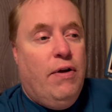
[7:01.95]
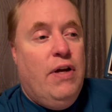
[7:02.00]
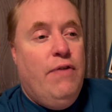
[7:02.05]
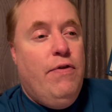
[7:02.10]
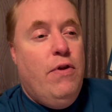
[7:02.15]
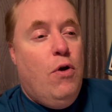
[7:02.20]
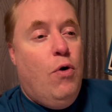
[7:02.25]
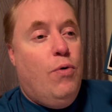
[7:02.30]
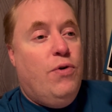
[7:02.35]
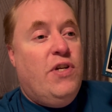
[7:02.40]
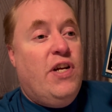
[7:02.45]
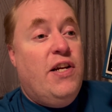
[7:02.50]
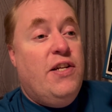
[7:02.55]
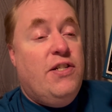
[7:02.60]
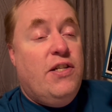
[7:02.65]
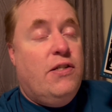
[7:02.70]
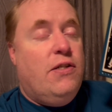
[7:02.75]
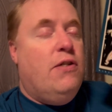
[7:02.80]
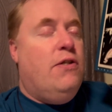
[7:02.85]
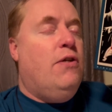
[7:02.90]
even though it was
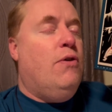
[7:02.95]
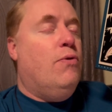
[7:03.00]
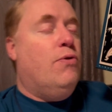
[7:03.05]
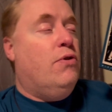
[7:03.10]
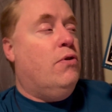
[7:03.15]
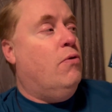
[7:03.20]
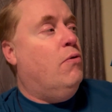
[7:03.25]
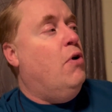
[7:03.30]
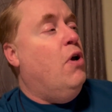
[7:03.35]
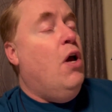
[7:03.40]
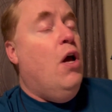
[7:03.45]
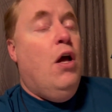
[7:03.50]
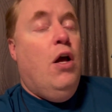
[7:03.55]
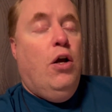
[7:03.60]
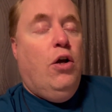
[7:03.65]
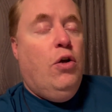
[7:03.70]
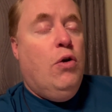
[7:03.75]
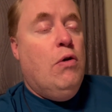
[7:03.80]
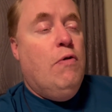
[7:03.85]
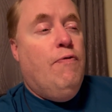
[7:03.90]
1962, so
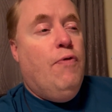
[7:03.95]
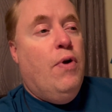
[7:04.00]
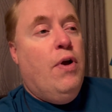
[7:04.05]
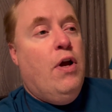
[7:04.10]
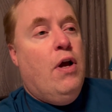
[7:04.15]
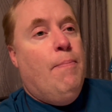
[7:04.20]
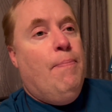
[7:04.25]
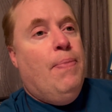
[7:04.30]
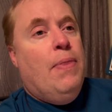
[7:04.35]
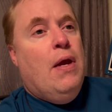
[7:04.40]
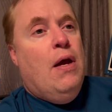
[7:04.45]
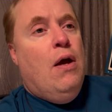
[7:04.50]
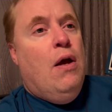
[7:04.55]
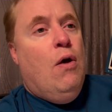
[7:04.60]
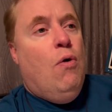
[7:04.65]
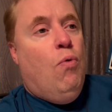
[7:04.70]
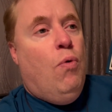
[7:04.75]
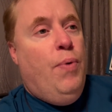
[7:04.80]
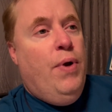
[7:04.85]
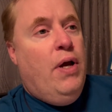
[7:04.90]
good for him.
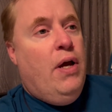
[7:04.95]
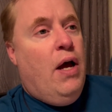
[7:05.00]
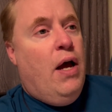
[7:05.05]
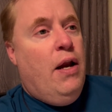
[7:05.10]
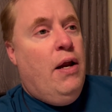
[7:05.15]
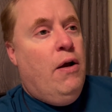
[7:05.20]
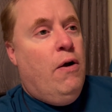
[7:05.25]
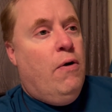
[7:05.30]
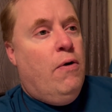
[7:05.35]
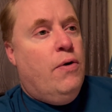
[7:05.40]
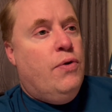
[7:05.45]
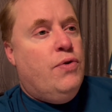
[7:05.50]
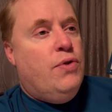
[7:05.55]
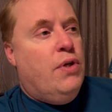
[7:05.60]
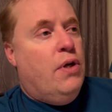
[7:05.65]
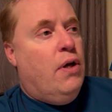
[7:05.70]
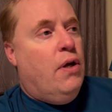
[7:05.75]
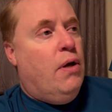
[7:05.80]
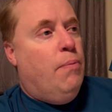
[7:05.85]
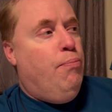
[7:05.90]
What we got here is
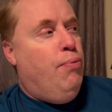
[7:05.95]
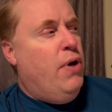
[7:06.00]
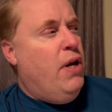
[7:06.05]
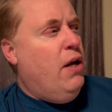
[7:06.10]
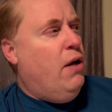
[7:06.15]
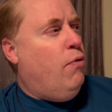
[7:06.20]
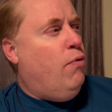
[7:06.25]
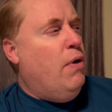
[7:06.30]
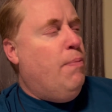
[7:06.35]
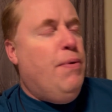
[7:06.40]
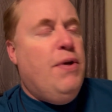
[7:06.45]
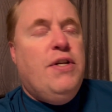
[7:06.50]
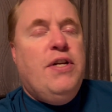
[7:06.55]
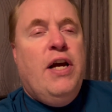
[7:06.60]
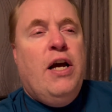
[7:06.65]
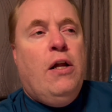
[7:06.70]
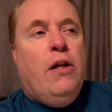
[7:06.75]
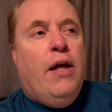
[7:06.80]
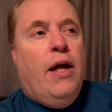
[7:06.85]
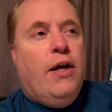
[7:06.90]
a, pretty creepy
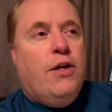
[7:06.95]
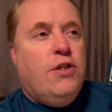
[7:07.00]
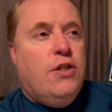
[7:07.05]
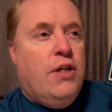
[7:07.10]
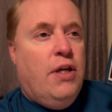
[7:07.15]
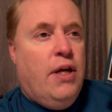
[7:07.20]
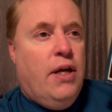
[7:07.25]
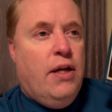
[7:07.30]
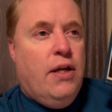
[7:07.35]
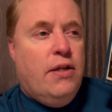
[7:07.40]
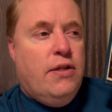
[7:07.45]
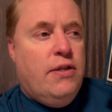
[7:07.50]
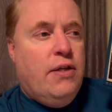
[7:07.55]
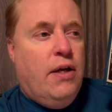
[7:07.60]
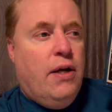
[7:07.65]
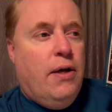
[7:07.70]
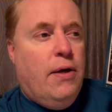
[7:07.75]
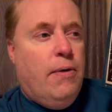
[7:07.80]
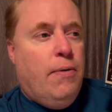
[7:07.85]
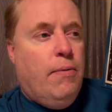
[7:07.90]
tale, actually, and it's
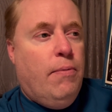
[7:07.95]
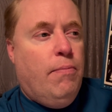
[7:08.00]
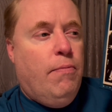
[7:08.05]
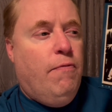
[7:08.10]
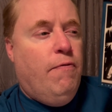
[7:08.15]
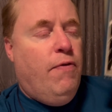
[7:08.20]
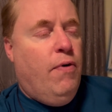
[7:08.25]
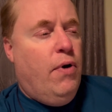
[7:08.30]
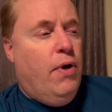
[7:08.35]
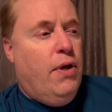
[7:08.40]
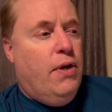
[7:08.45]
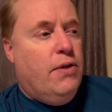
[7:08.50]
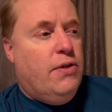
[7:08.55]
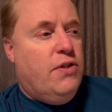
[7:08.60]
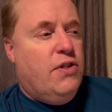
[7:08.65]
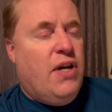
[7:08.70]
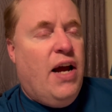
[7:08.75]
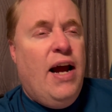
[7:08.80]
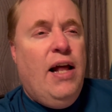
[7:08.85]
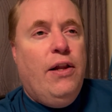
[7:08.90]
uh, very
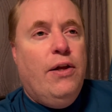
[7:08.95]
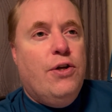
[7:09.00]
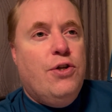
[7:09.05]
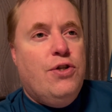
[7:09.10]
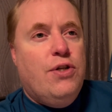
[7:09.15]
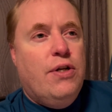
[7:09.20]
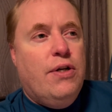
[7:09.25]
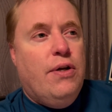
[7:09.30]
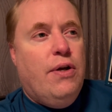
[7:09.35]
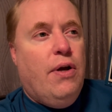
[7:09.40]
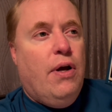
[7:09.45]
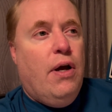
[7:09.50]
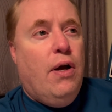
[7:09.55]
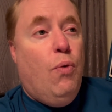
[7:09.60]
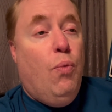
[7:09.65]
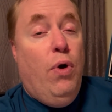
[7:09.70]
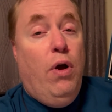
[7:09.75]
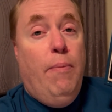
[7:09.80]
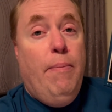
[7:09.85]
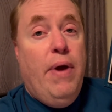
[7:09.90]
stylish and uh,
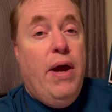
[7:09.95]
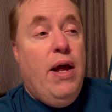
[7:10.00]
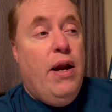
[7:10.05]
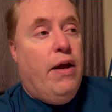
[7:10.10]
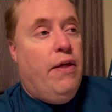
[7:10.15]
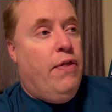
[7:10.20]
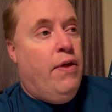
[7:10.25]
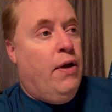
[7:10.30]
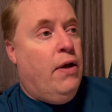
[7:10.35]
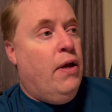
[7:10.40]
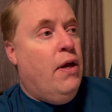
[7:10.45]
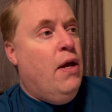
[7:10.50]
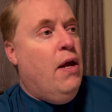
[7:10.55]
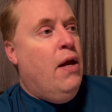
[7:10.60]
well made, I think.